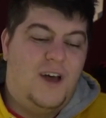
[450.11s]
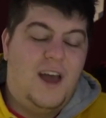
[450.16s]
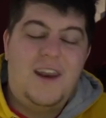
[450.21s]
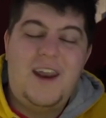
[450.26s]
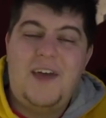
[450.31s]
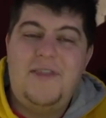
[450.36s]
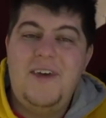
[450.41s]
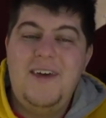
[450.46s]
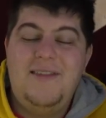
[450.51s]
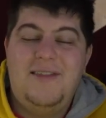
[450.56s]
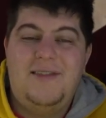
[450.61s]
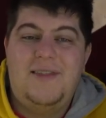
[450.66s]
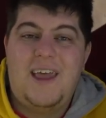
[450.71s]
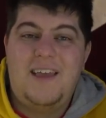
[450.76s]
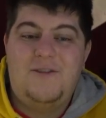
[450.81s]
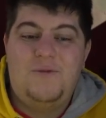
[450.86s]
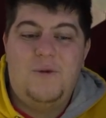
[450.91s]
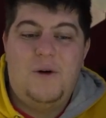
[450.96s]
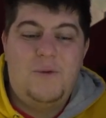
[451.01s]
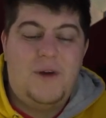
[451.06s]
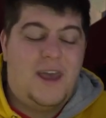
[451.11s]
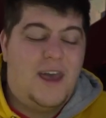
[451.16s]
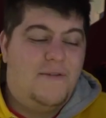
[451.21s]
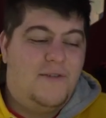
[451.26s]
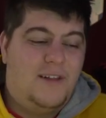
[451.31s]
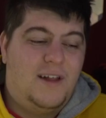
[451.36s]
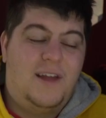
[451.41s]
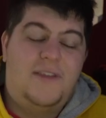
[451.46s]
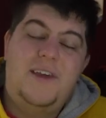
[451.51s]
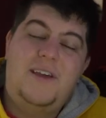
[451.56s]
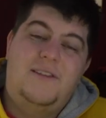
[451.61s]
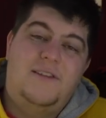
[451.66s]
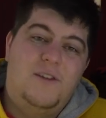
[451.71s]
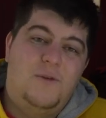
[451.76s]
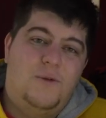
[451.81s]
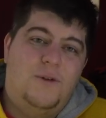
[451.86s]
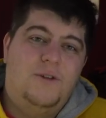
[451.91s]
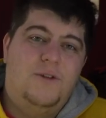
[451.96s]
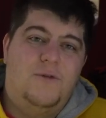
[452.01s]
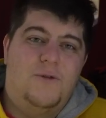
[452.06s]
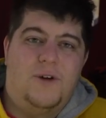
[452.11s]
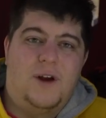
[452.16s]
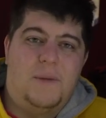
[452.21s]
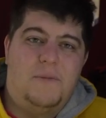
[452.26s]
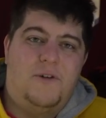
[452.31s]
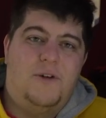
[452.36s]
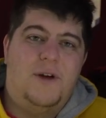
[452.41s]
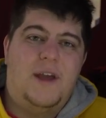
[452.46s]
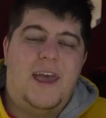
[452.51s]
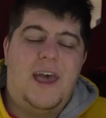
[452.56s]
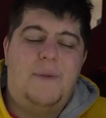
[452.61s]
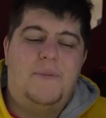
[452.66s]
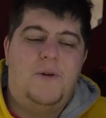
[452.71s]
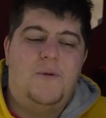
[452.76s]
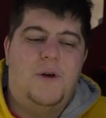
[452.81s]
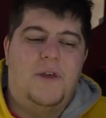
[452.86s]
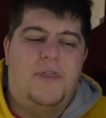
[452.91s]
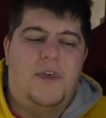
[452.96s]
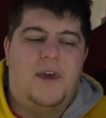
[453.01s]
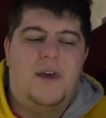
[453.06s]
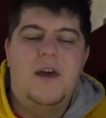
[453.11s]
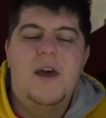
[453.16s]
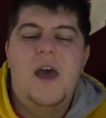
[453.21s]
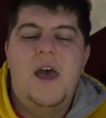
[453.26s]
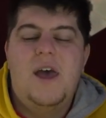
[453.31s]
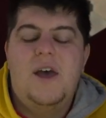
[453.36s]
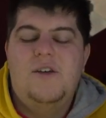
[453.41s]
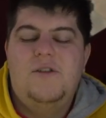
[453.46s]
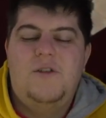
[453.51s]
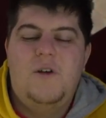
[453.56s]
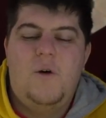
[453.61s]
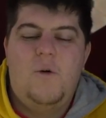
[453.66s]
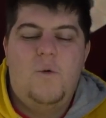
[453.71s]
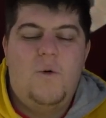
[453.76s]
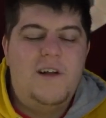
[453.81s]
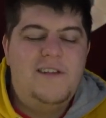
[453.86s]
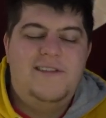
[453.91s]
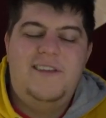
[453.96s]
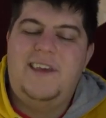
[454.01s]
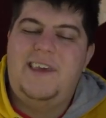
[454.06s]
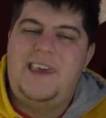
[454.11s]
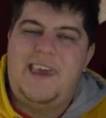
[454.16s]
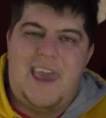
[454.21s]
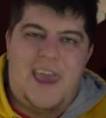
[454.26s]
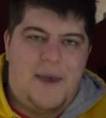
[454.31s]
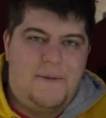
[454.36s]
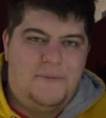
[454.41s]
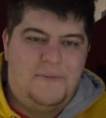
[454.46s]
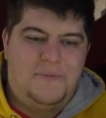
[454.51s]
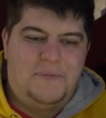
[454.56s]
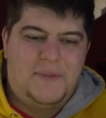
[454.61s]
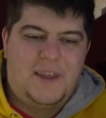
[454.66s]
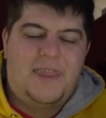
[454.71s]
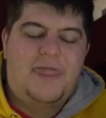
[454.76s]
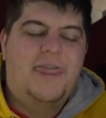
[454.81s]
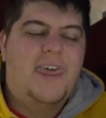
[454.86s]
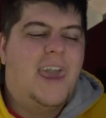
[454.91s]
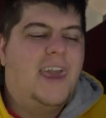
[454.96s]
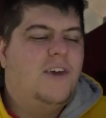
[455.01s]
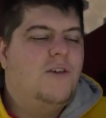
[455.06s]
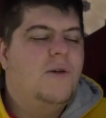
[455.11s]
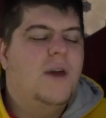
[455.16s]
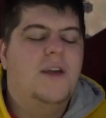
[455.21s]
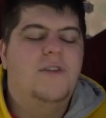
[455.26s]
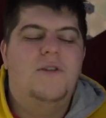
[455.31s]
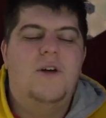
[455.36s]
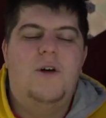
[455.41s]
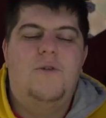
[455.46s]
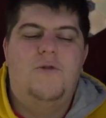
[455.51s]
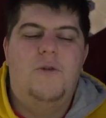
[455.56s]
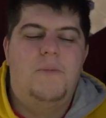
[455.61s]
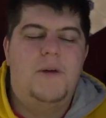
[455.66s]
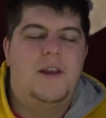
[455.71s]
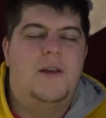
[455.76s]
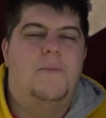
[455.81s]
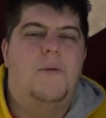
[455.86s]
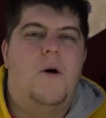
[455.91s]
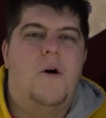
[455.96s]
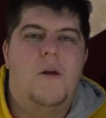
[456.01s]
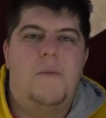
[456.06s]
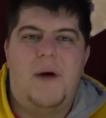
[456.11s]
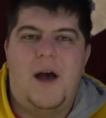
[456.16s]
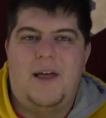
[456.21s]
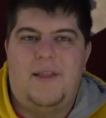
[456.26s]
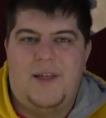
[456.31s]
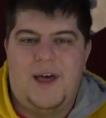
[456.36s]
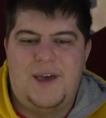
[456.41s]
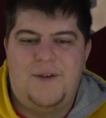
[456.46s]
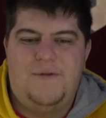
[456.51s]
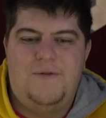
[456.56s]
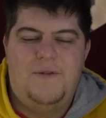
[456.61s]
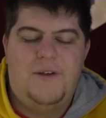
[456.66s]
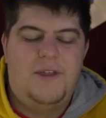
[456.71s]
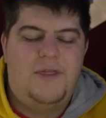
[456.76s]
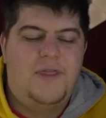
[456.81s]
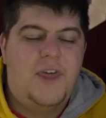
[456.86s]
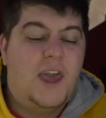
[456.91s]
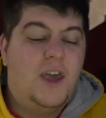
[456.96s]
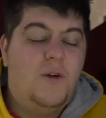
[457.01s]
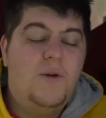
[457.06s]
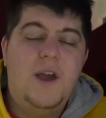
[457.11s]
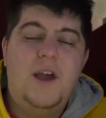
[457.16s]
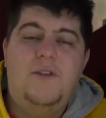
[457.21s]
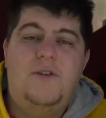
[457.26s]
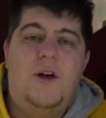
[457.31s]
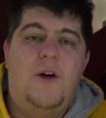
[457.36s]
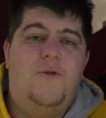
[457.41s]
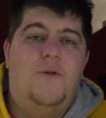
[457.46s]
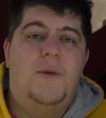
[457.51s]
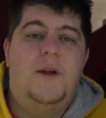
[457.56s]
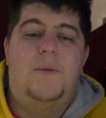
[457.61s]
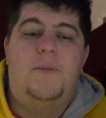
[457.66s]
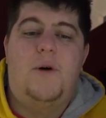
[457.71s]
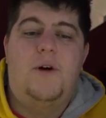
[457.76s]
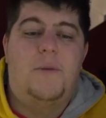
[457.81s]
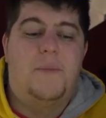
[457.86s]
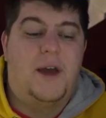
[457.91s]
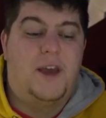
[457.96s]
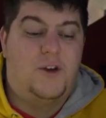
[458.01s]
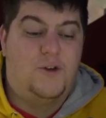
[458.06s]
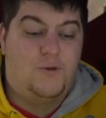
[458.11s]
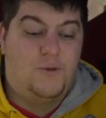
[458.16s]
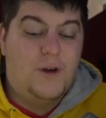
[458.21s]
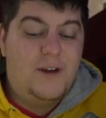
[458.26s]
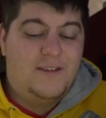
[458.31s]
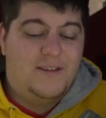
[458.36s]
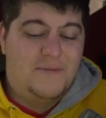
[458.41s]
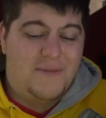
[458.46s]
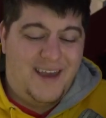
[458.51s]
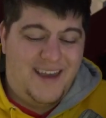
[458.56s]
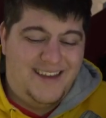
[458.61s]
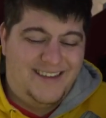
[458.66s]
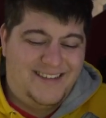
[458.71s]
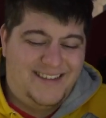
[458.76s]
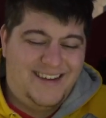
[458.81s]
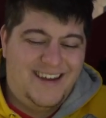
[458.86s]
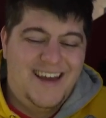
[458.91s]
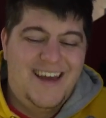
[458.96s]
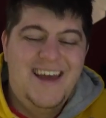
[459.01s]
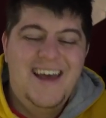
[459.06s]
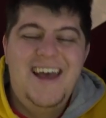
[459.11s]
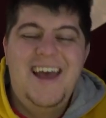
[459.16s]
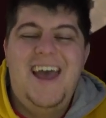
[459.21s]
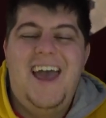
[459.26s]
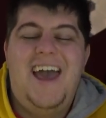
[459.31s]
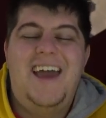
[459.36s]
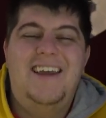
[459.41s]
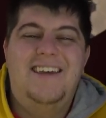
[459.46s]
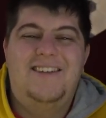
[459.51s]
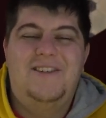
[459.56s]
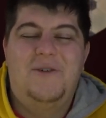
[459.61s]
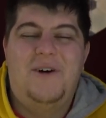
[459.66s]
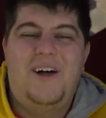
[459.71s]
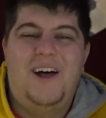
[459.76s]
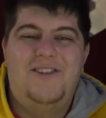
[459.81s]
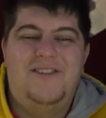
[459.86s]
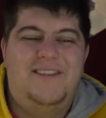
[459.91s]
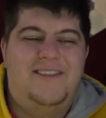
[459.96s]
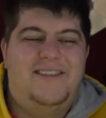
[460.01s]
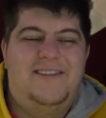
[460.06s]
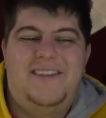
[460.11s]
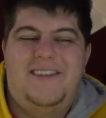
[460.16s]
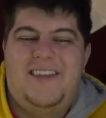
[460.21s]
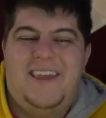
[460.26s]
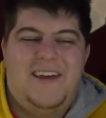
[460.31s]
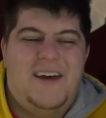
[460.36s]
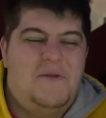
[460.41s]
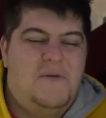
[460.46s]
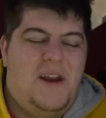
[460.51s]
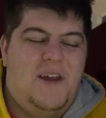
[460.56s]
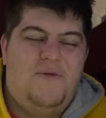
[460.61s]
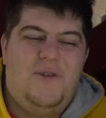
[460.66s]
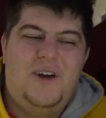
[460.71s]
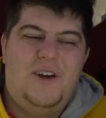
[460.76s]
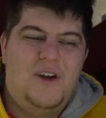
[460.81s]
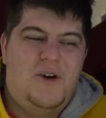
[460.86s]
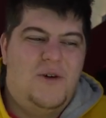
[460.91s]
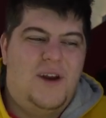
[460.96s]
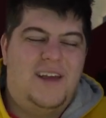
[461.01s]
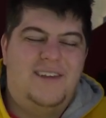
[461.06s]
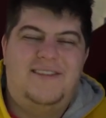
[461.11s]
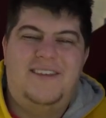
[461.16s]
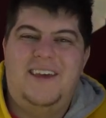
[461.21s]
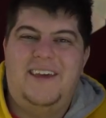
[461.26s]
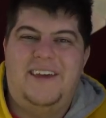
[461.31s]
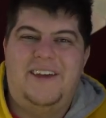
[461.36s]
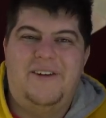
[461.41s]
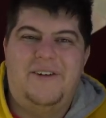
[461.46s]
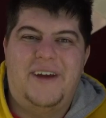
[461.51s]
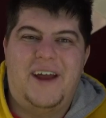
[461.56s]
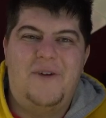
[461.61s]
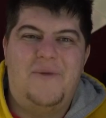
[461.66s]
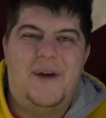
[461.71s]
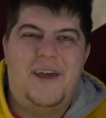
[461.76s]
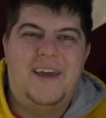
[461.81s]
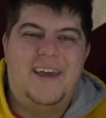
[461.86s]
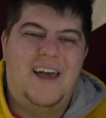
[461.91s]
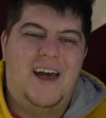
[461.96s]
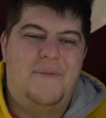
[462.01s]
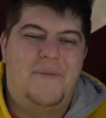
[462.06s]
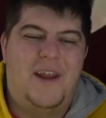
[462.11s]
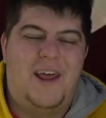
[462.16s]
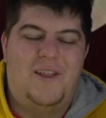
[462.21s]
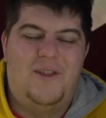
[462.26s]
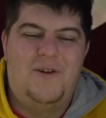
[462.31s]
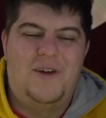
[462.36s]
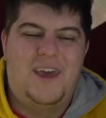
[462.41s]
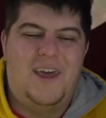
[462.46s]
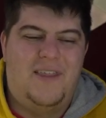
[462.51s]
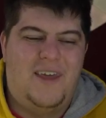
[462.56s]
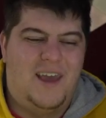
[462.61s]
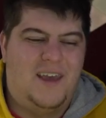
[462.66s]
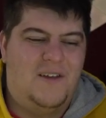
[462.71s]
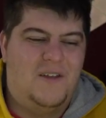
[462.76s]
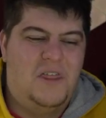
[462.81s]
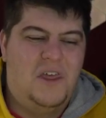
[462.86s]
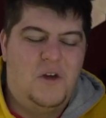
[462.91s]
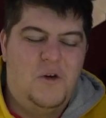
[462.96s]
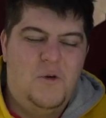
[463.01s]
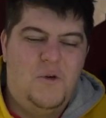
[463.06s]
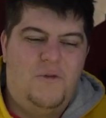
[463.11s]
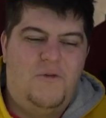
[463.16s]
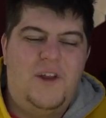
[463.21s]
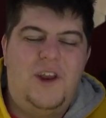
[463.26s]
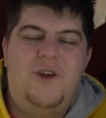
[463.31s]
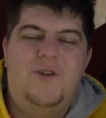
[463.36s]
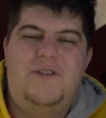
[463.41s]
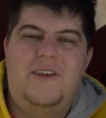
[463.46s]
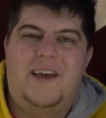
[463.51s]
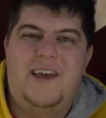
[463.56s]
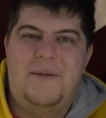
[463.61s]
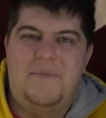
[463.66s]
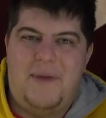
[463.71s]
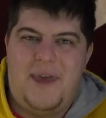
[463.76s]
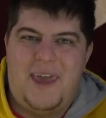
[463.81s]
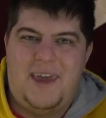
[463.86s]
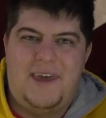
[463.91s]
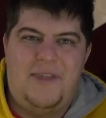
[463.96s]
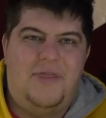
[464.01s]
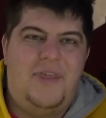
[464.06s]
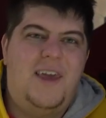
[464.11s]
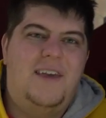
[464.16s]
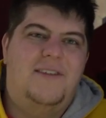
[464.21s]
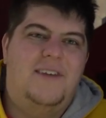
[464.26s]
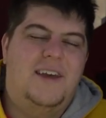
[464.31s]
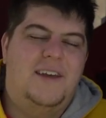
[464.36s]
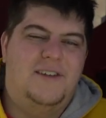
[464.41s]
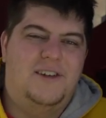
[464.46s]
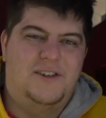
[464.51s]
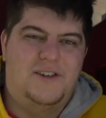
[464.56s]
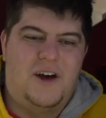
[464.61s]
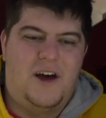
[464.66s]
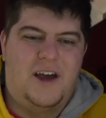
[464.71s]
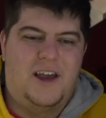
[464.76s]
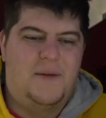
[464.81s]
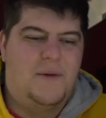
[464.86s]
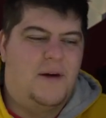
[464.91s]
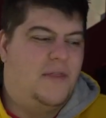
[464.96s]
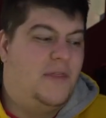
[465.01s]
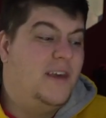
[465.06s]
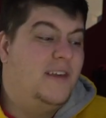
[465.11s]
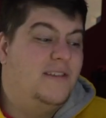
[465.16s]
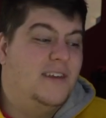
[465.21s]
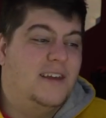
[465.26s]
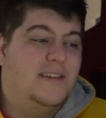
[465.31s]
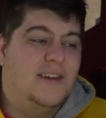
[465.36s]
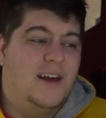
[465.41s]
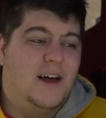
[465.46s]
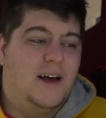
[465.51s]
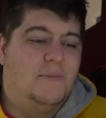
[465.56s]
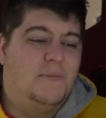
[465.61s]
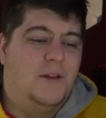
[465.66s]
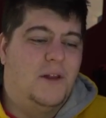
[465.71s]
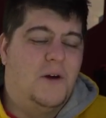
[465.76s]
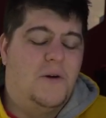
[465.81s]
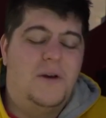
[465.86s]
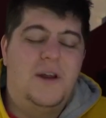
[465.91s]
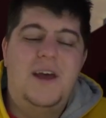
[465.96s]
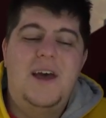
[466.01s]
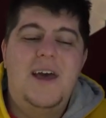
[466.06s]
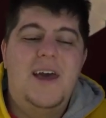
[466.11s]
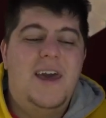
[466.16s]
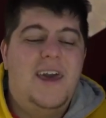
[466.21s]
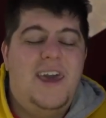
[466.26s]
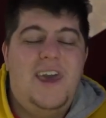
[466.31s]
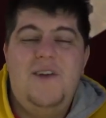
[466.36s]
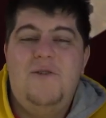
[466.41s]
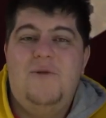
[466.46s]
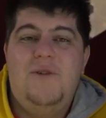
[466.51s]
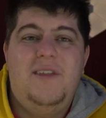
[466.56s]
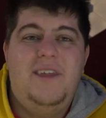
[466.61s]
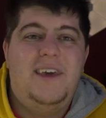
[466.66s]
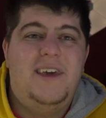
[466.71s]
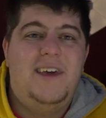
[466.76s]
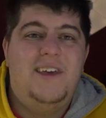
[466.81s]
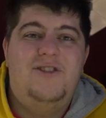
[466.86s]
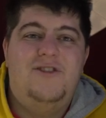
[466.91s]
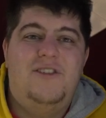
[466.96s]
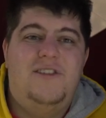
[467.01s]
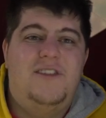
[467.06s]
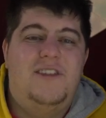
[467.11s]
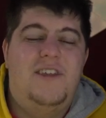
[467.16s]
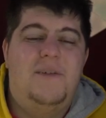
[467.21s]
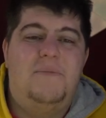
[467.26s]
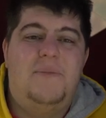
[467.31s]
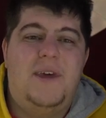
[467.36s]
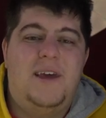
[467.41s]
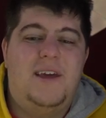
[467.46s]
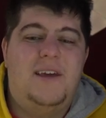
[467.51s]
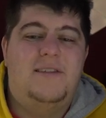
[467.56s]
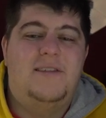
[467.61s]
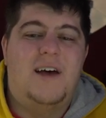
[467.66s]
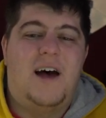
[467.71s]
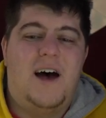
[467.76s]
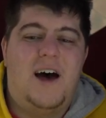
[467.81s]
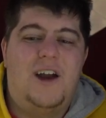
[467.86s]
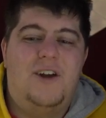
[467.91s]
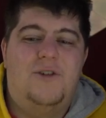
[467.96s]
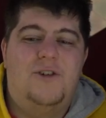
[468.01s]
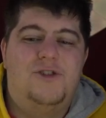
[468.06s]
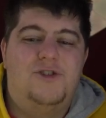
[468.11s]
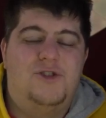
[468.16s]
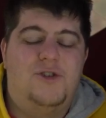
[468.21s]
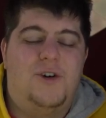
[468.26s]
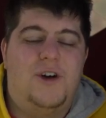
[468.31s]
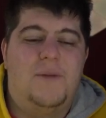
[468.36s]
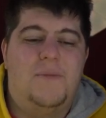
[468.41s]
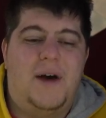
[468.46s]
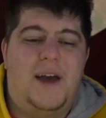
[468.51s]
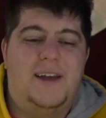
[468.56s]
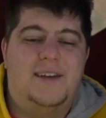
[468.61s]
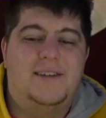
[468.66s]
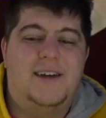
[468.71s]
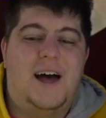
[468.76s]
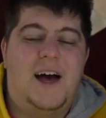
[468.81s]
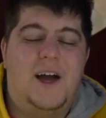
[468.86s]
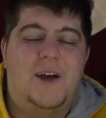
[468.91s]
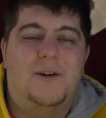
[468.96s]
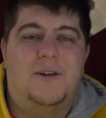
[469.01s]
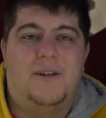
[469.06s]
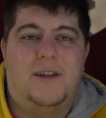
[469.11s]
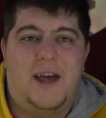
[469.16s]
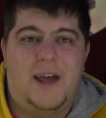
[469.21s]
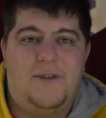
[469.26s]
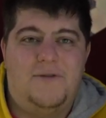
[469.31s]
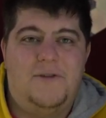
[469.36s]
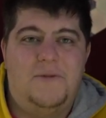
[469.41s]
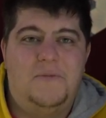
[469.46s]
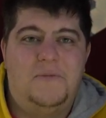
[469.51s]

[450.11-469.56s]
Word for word: And I think that's what we have a lot of things in the works for, and I'm very happy with it. So once again, Thank you guys all for being a part of my life. Thank you guys all for being a part of my Christmas. and as well, I just, whenever I go and I sit here and I wake up and I look at like the cool videos I can make and things I get to talk about and things I get to upload, it really is just the biggest honor and joy in my entire life.